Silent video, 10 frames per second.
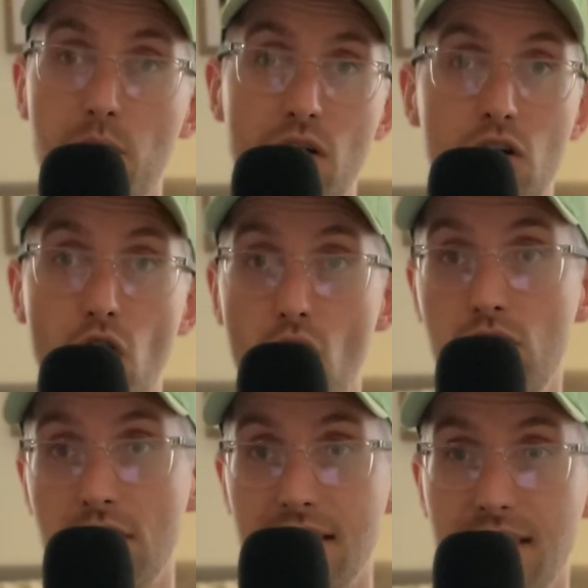I'm going to go
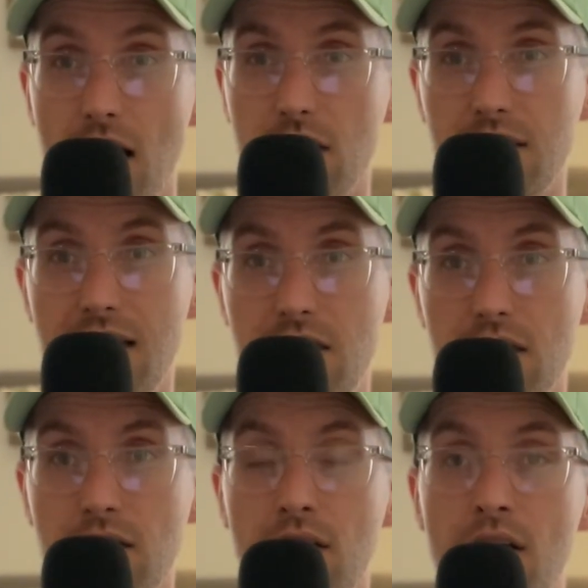to the sales
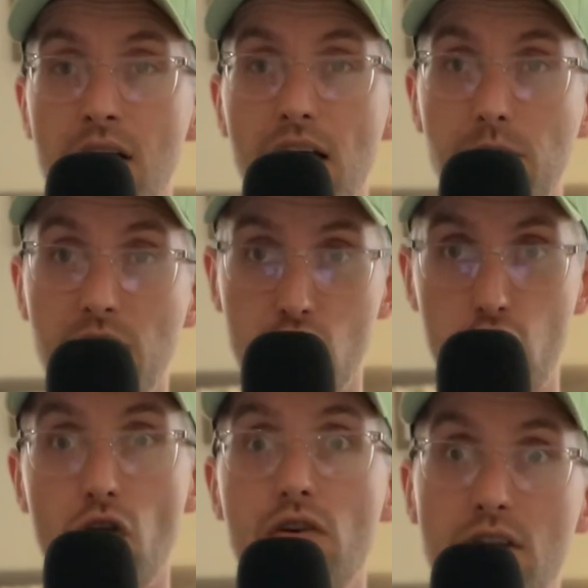center, and I'm going to
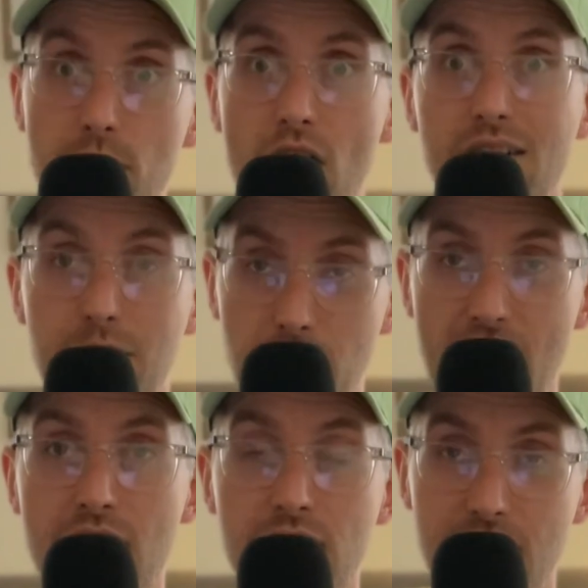show you the master
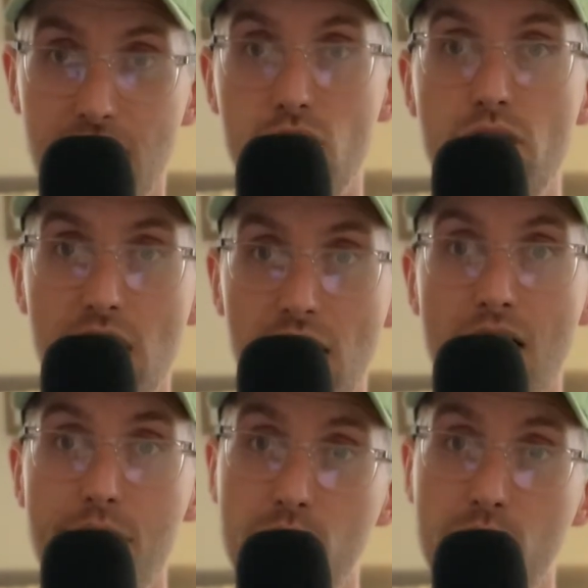plan in real life.